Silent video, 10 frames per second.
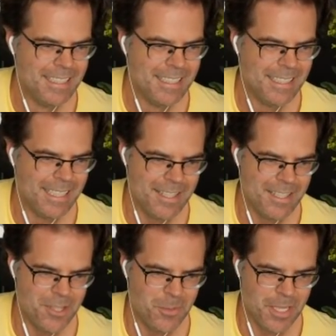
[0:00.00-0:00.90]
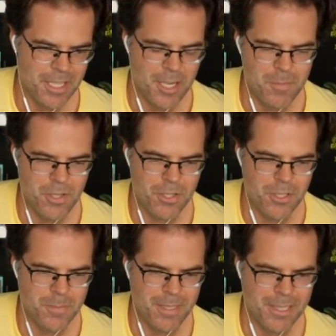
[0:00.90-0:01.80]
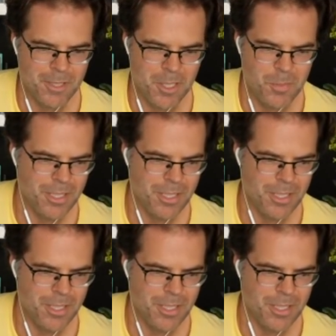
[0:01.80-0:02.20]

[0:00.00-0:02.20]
and so when he comes home, I don't want to be